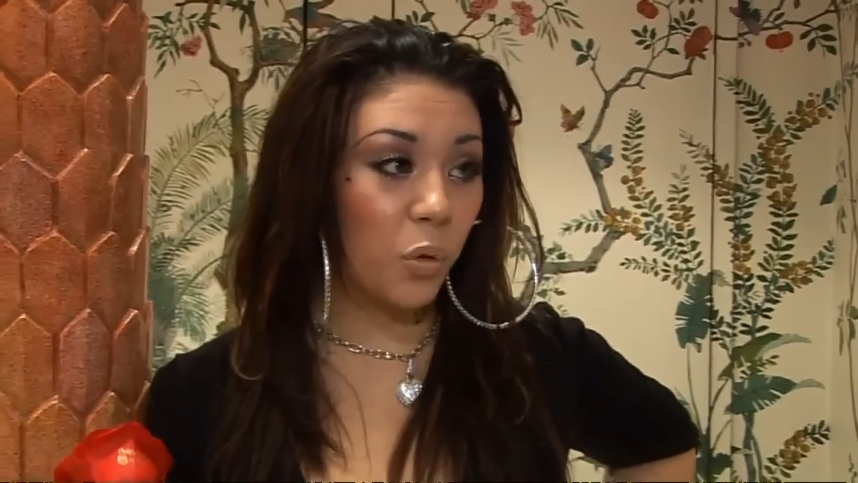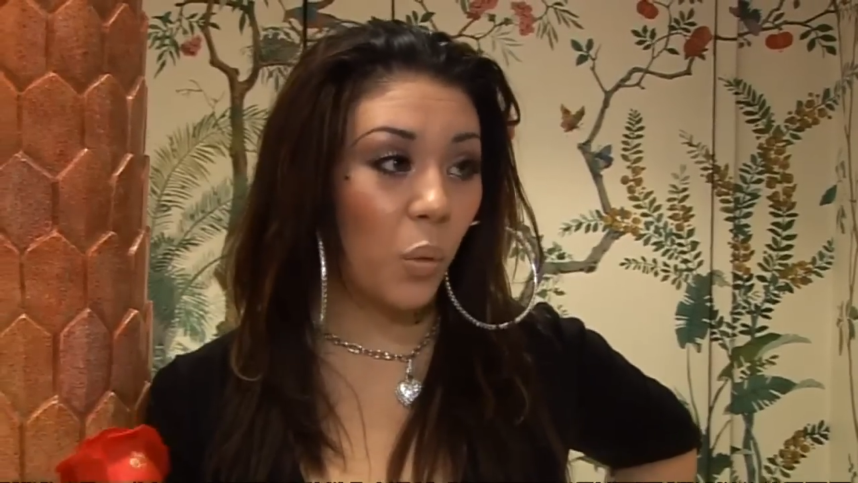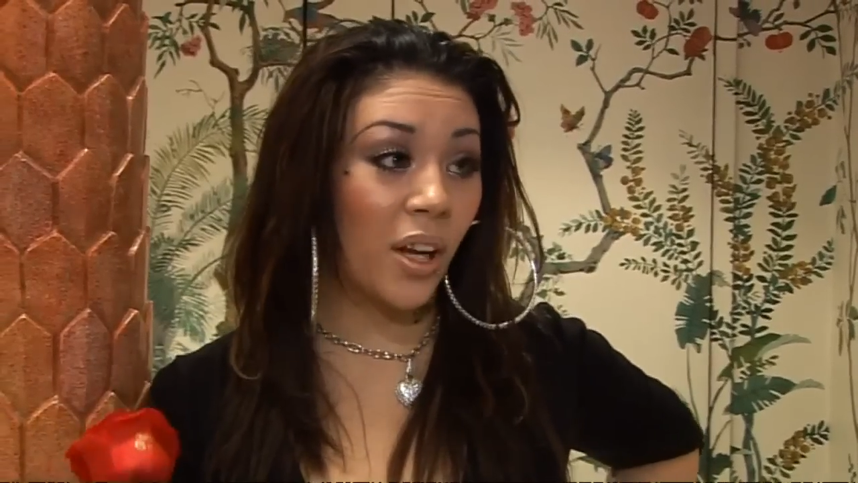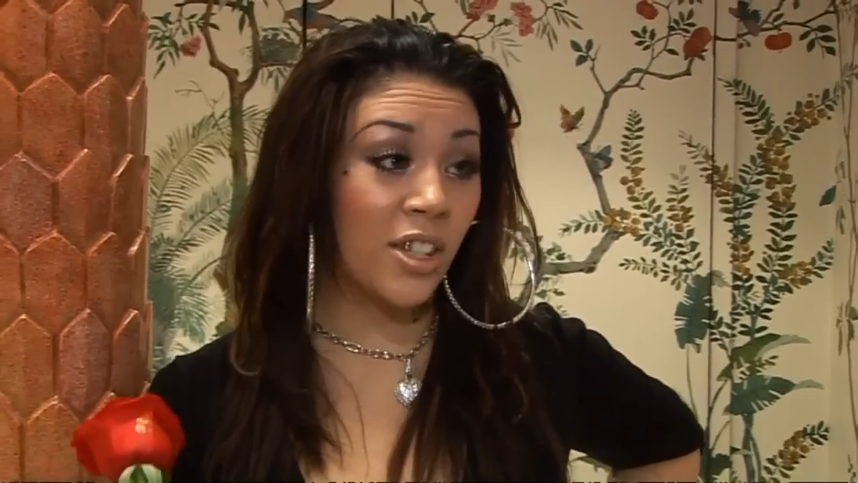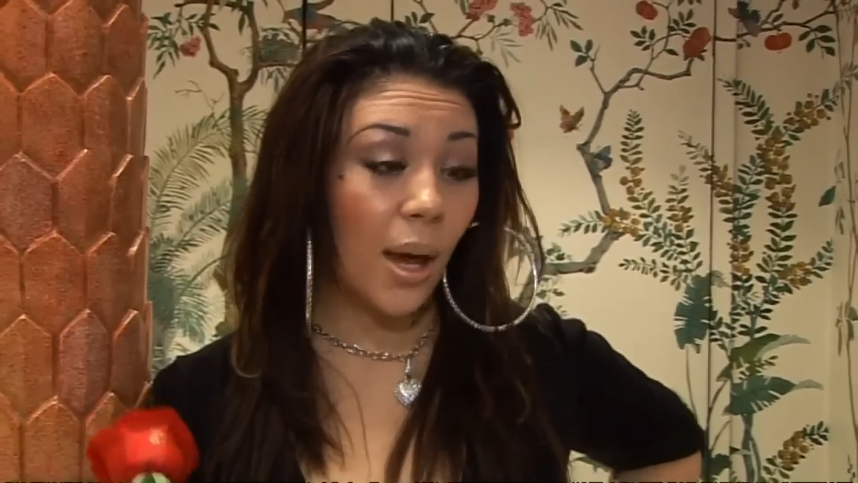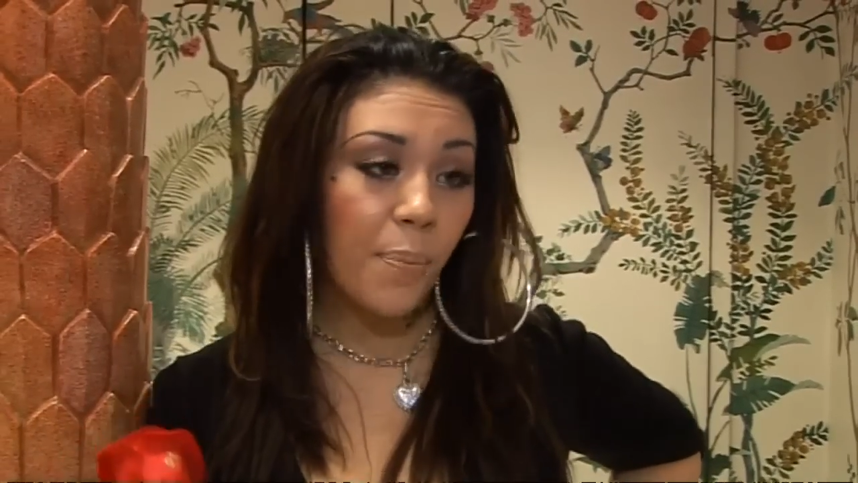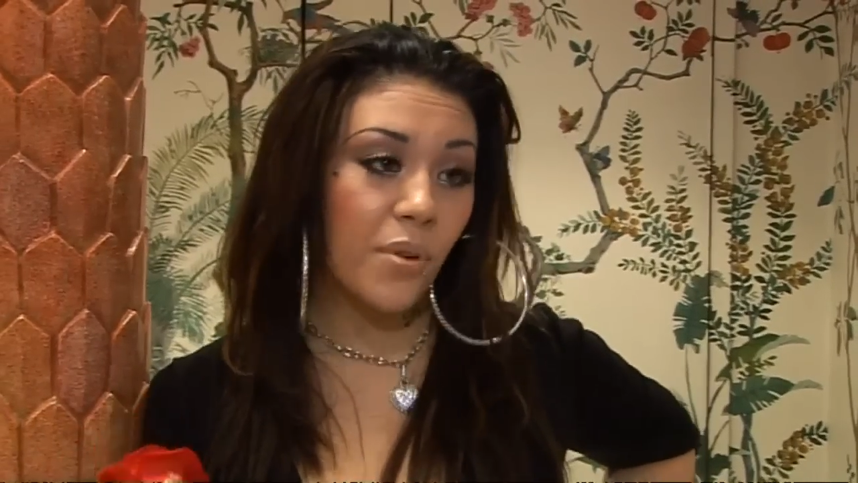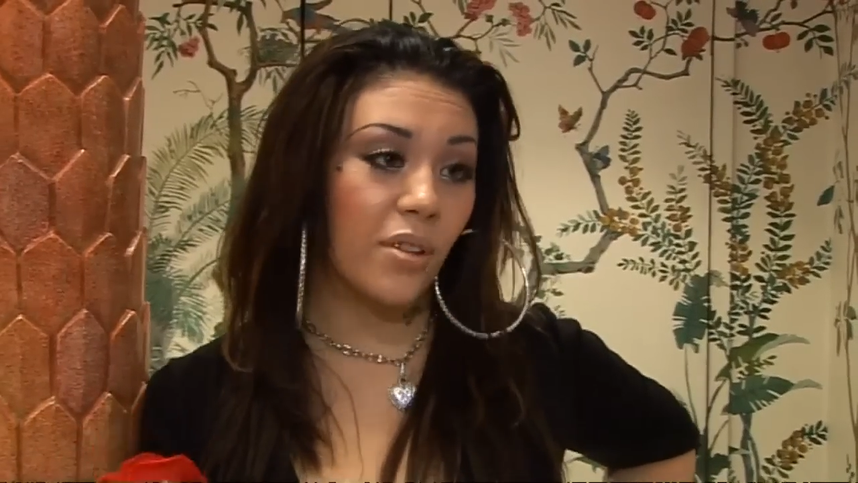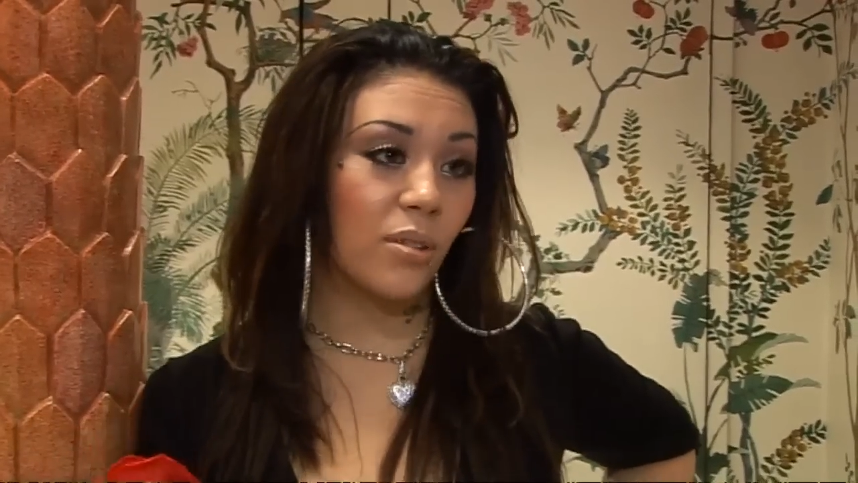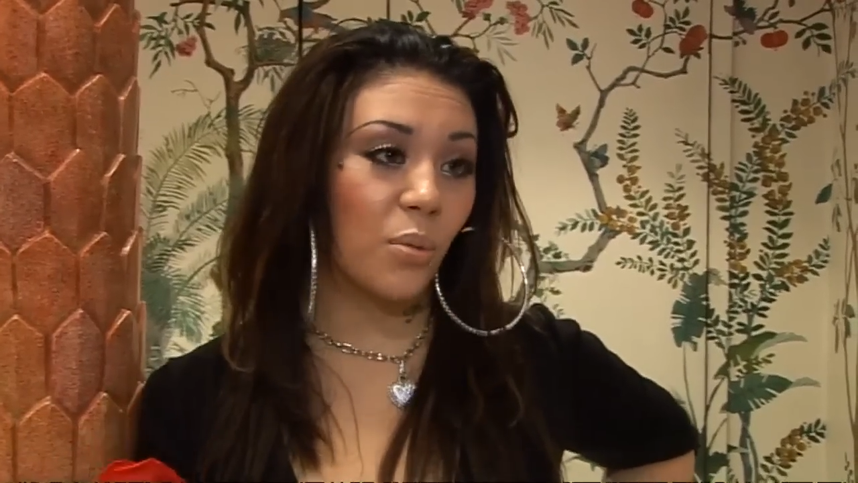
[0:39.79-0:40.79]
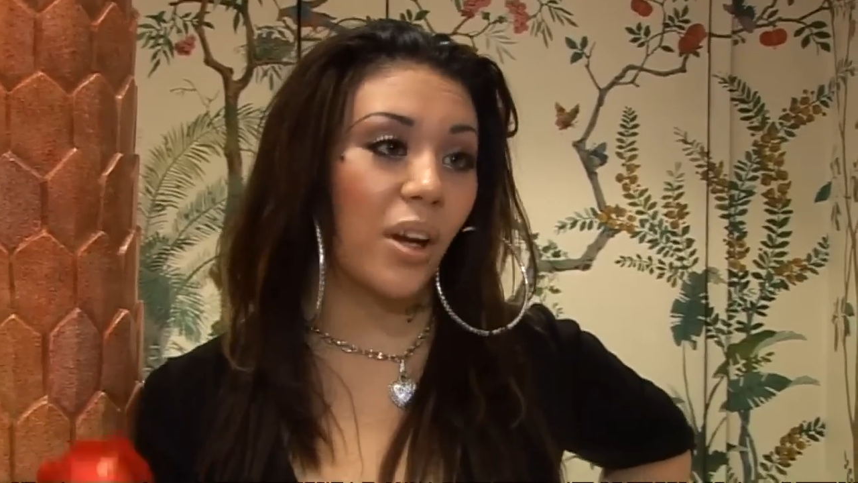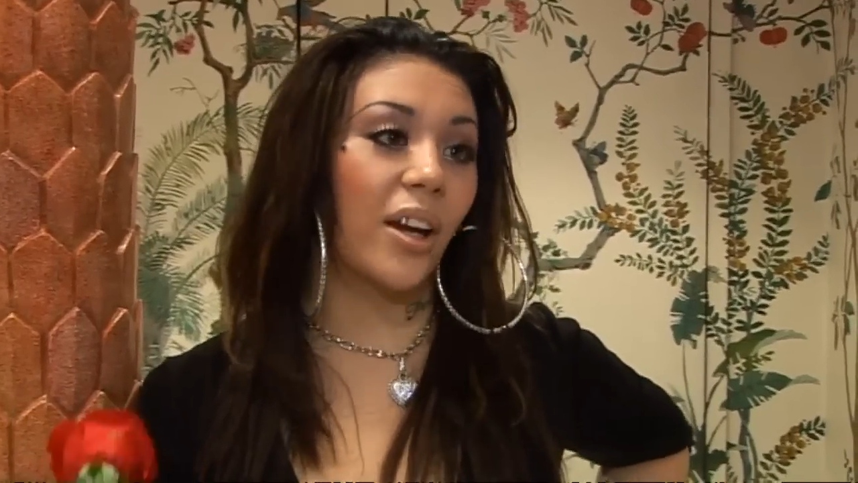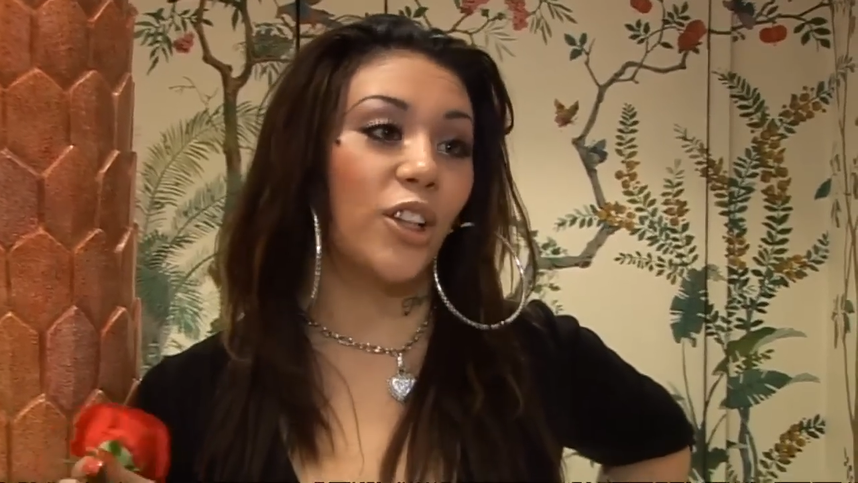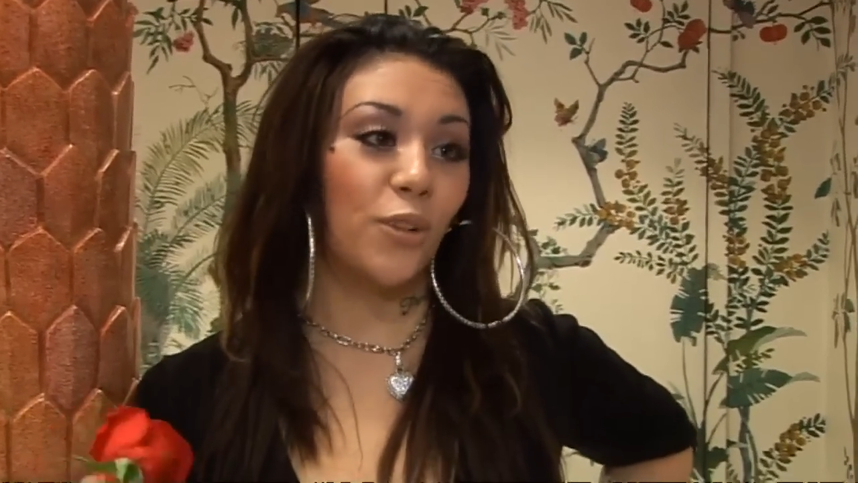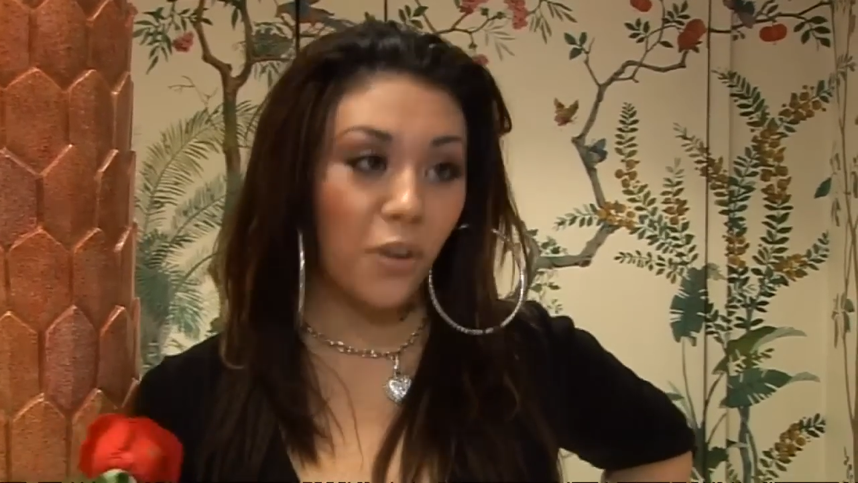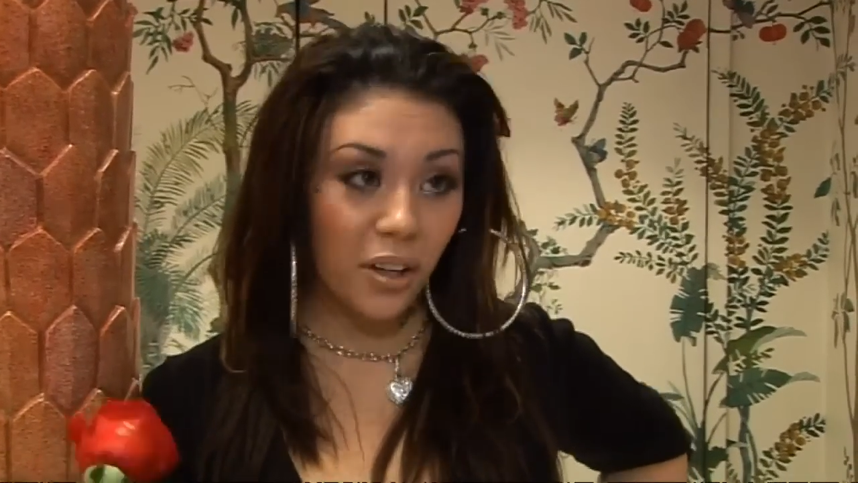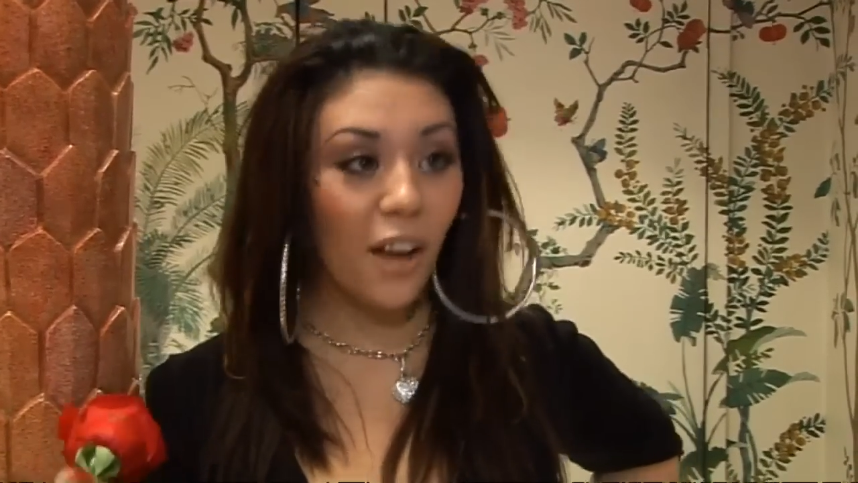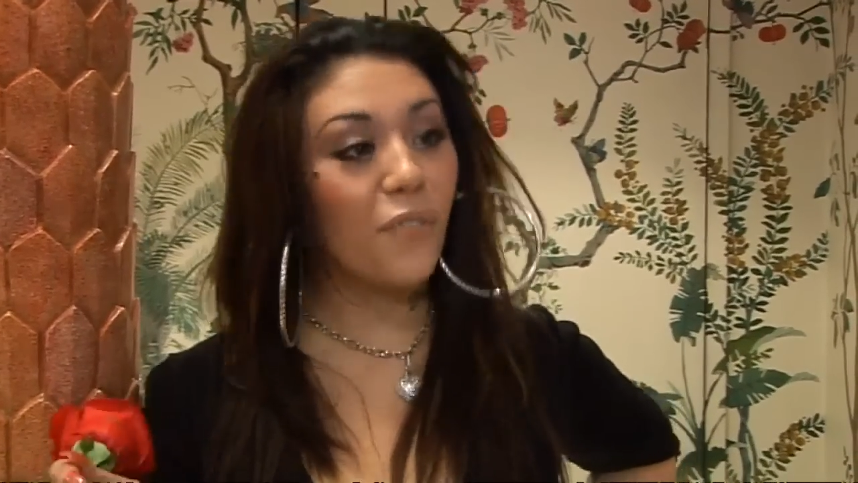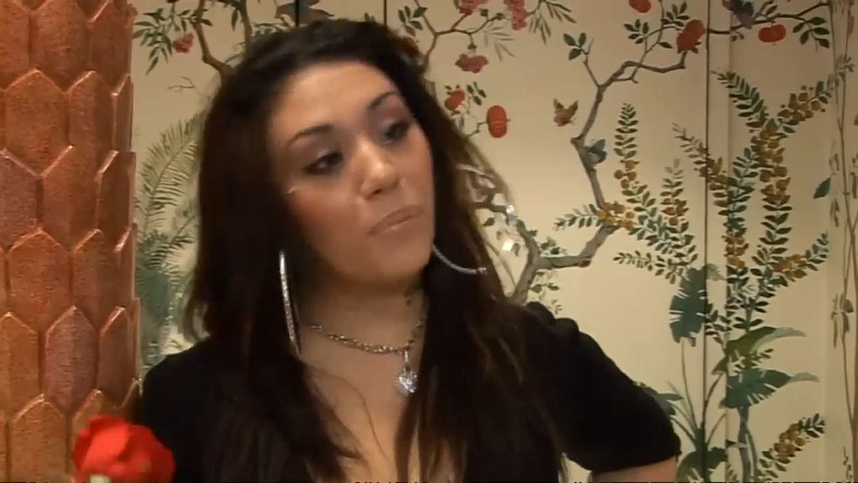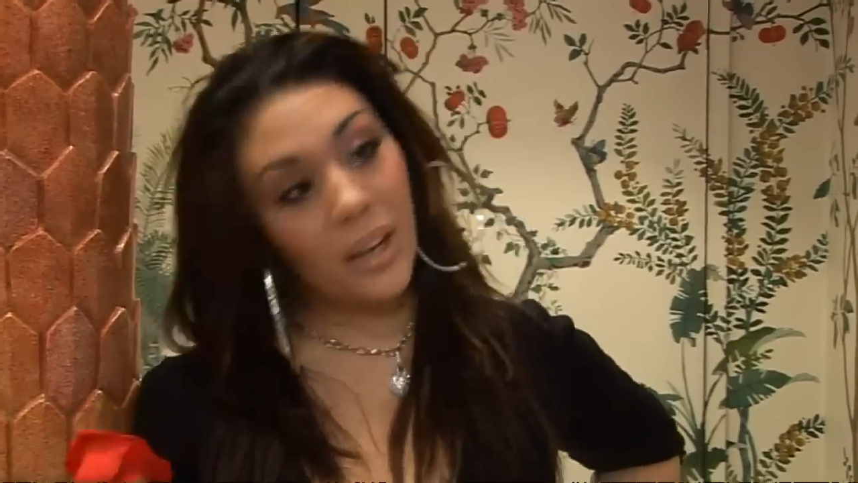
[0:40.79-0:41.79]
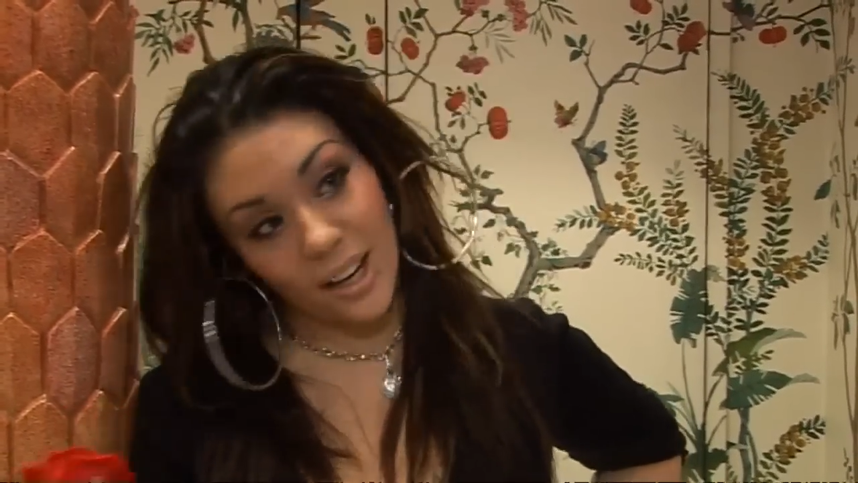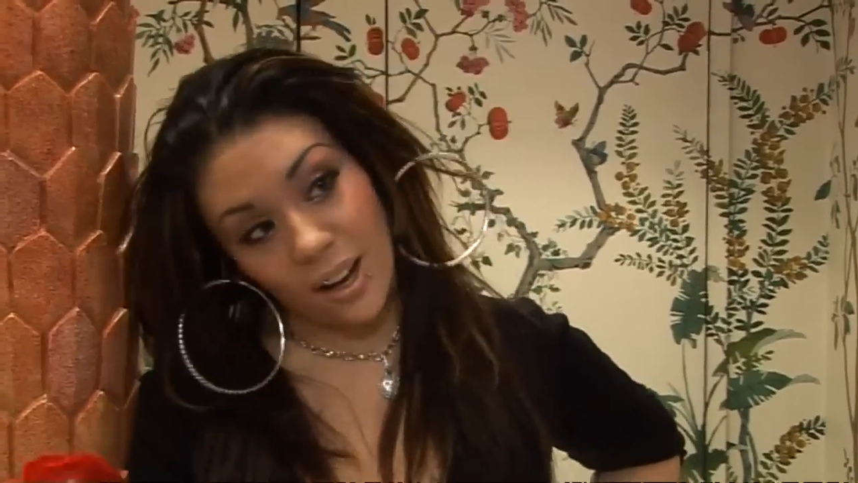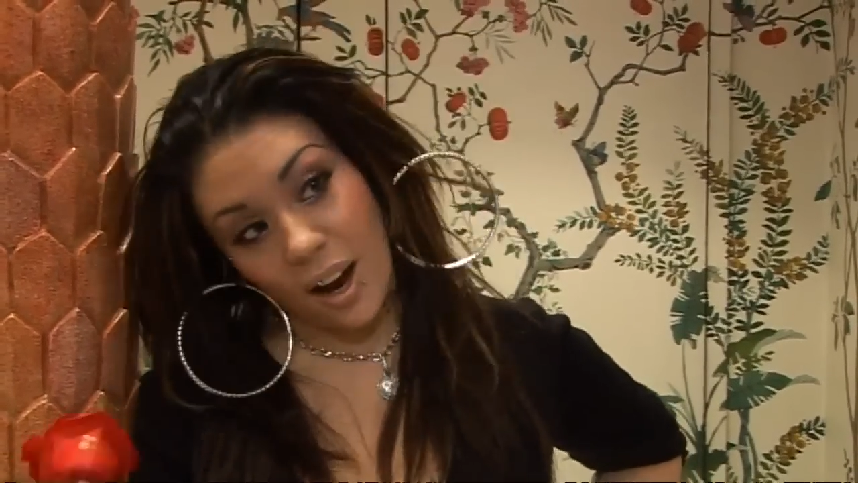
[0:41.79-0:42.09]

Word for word: the way it's happened, where Siobhan left, me,